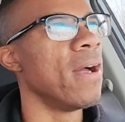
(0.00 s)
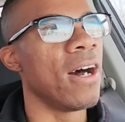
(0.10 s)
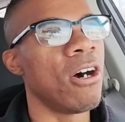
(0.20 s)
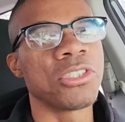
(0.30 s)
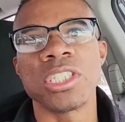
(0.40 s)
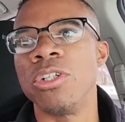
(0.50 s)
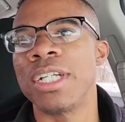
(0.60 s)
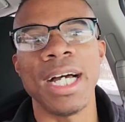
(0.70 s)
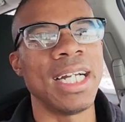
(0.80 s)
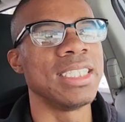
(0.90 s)
Also,
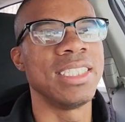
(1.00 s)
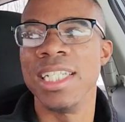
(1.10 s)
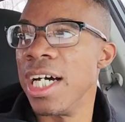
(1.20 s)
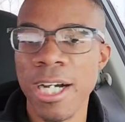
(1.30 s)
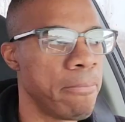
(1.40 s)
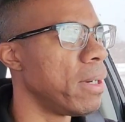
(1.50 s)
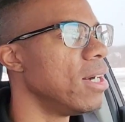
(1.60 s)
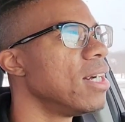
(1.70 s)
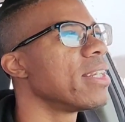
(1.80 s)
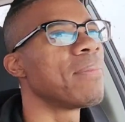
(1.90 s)
guys, the uh,
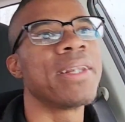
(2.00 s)
pond in my